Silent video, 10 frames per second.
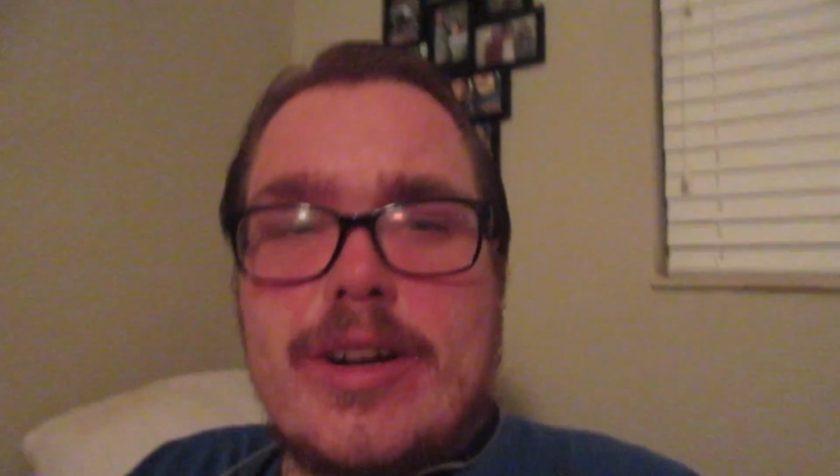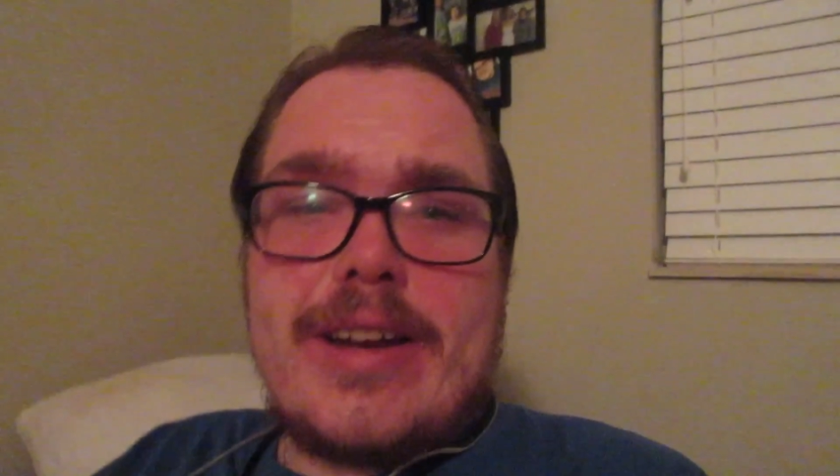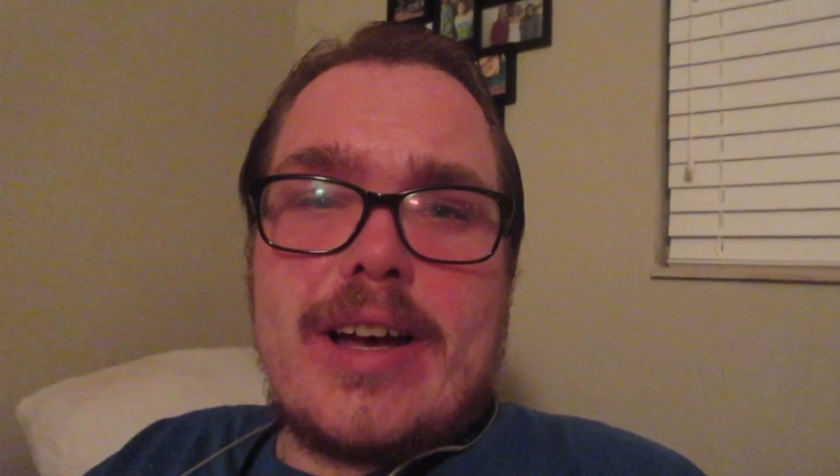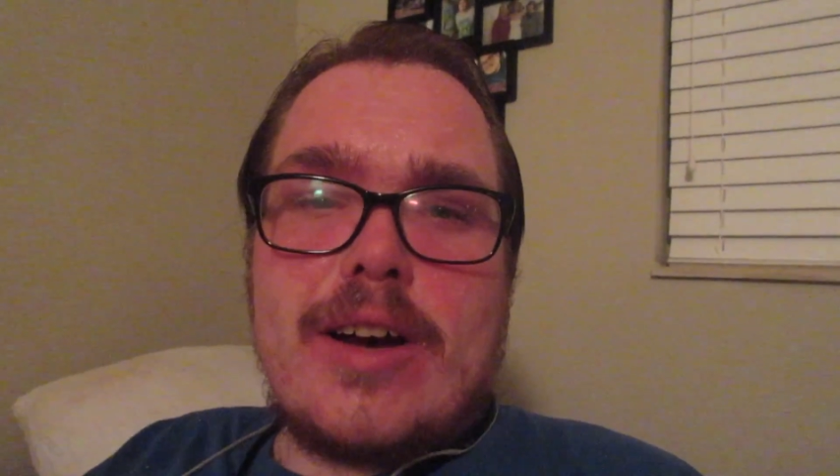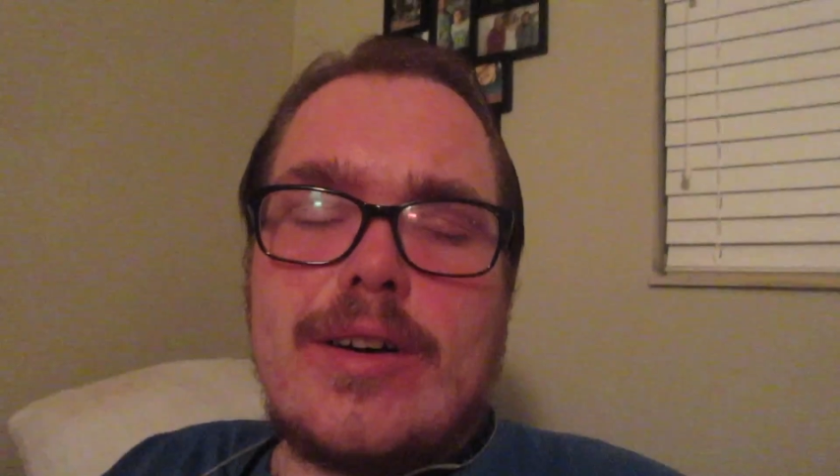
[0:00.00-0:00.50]
right
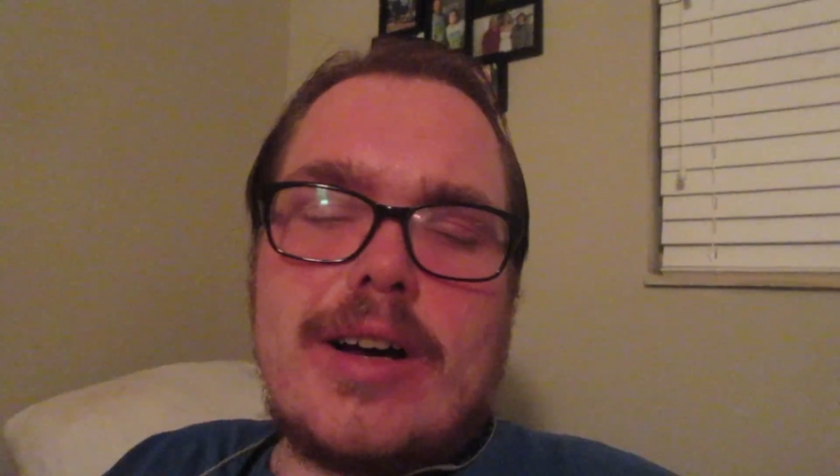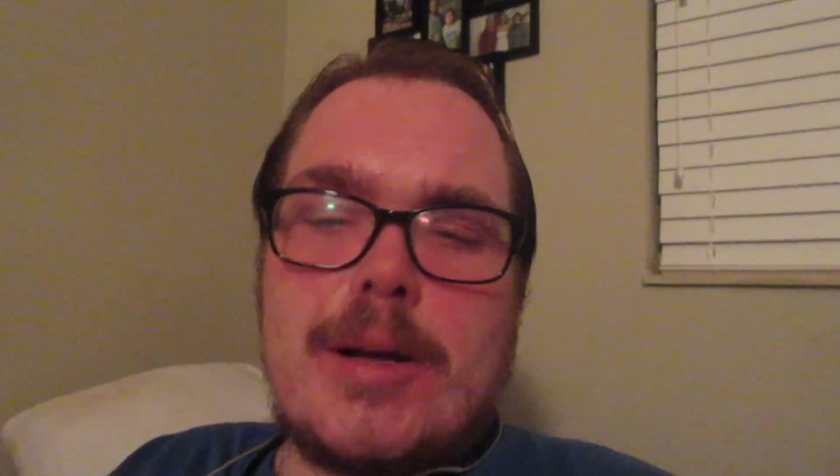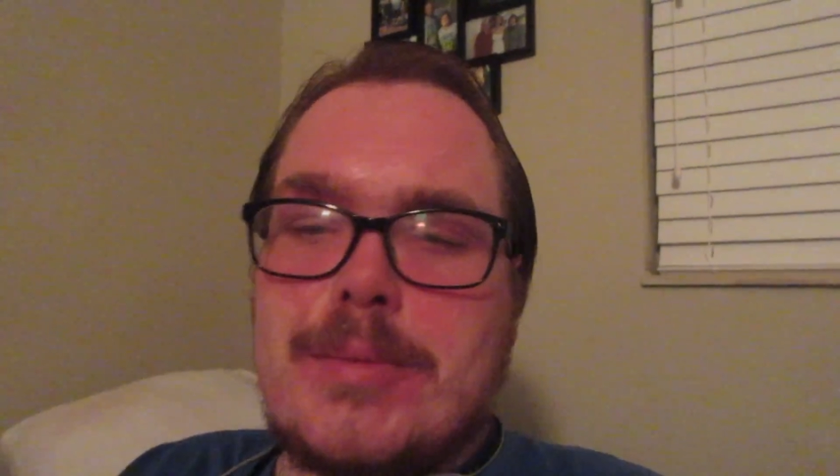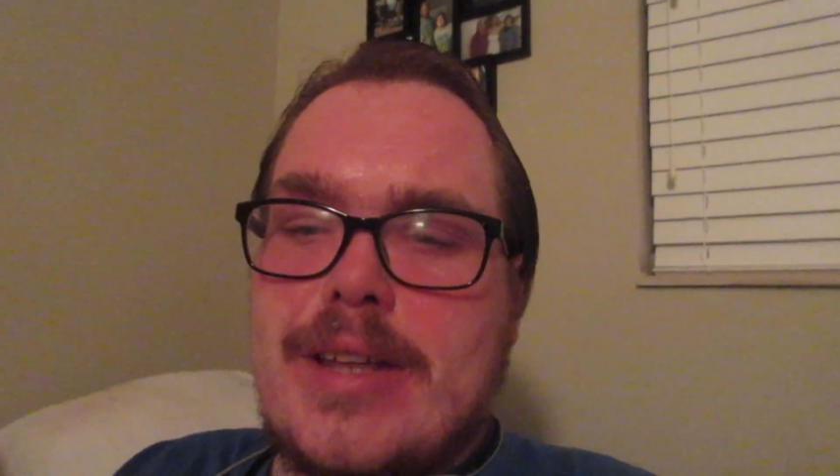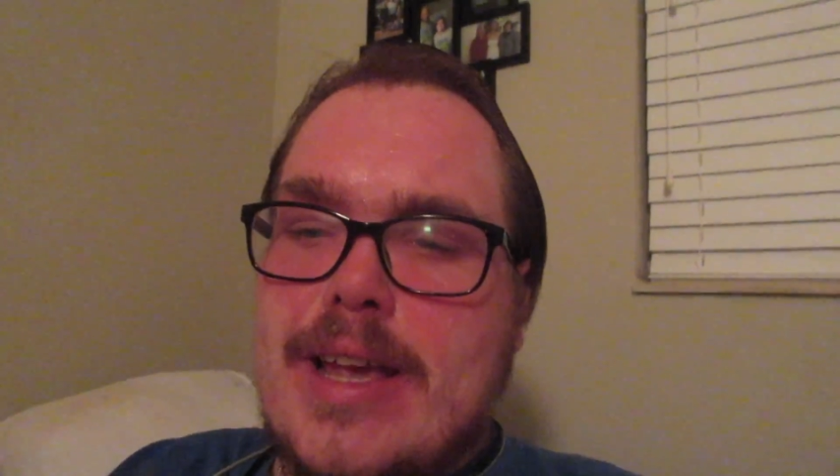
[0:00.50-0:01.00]
now.
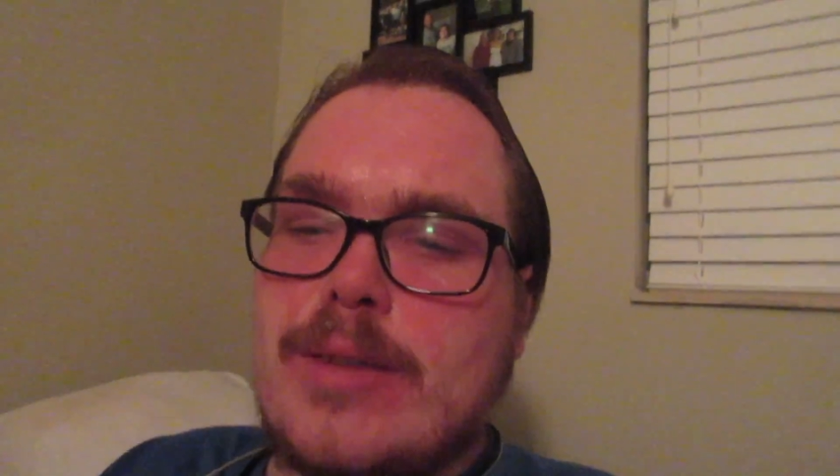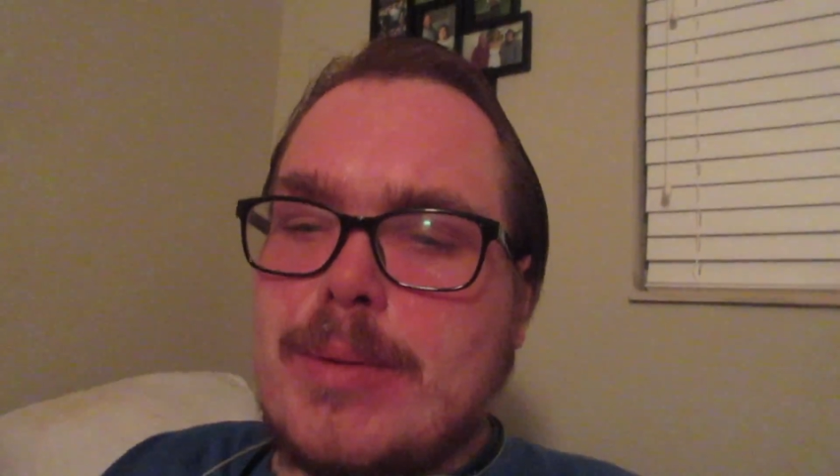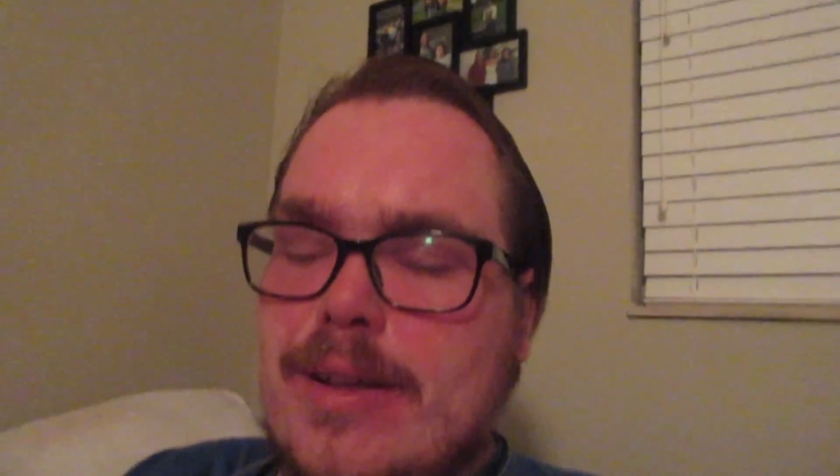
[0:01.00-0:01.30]
Um, today has been